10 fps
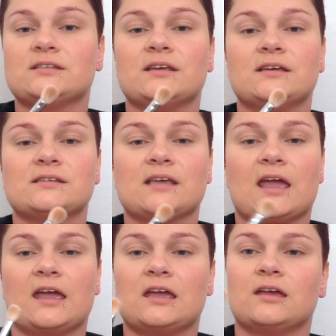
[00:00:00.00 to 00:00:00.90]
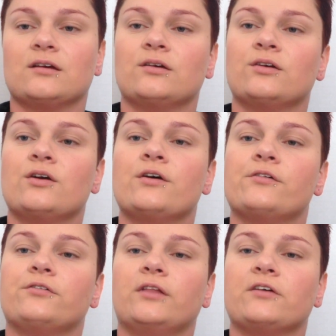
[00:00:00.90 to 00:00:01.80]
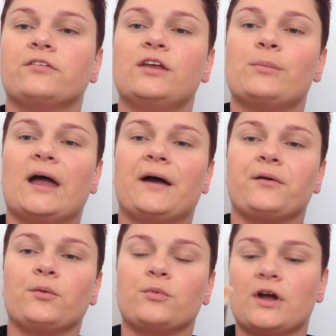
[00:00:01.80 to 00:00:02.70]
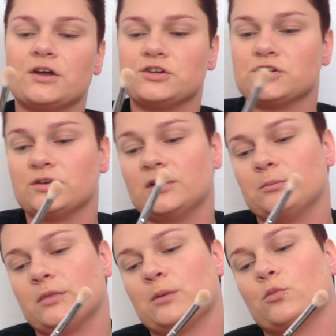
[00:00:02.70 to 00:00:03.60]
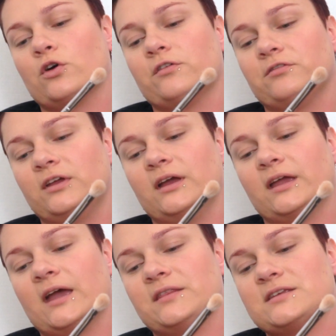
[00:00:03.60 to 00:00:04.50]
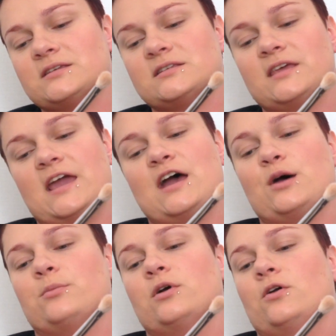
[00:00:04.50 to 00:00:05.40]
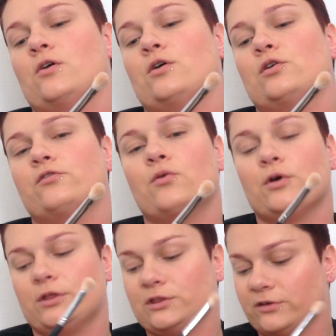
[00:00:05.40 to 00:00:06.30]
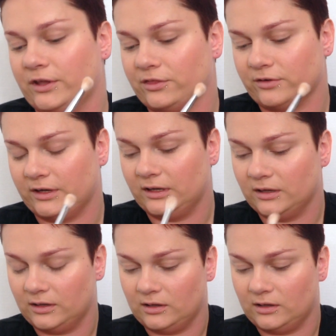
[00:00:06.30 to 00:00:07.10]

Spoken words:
is a fluffy paddle brush by Morphe. Again, this is the M433.